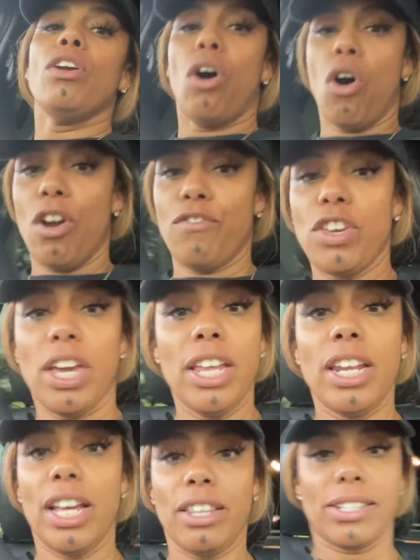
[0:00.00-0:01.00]
or if you're in
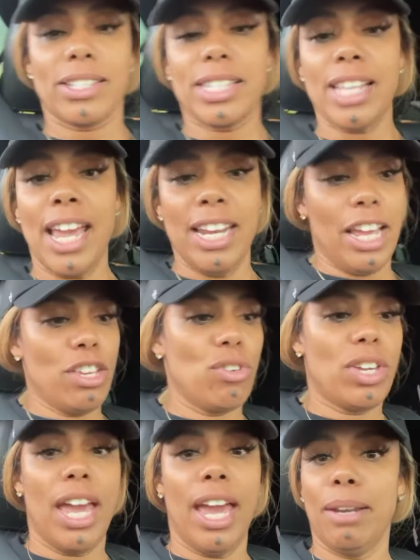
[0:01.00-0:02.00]
another state and you
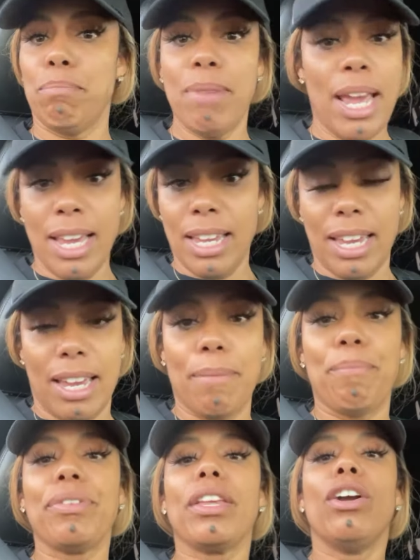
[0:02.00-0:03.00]
can't make it,
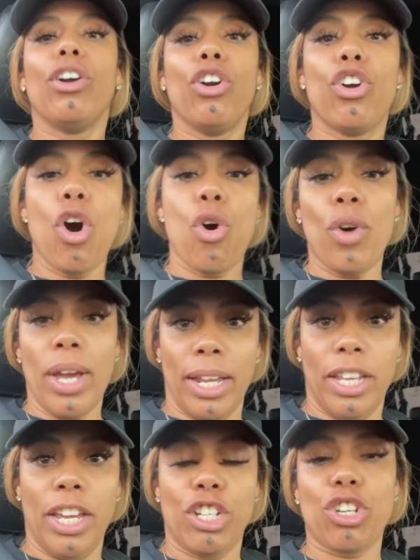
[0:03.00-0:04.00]
go
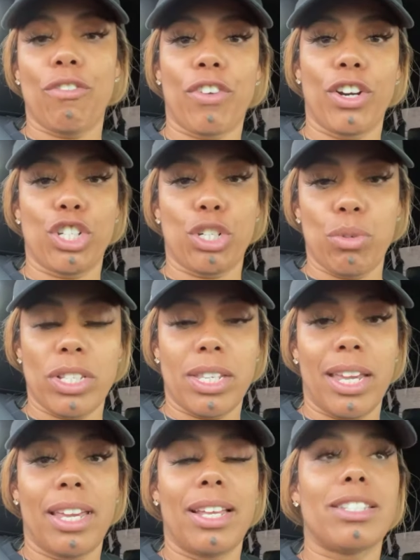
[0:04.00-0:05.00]
and get your virtual
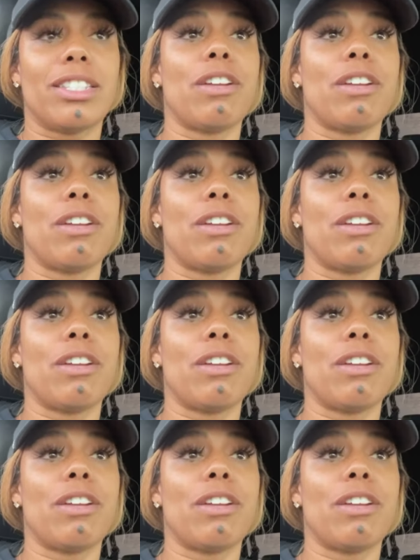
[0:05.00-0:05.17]
tickets.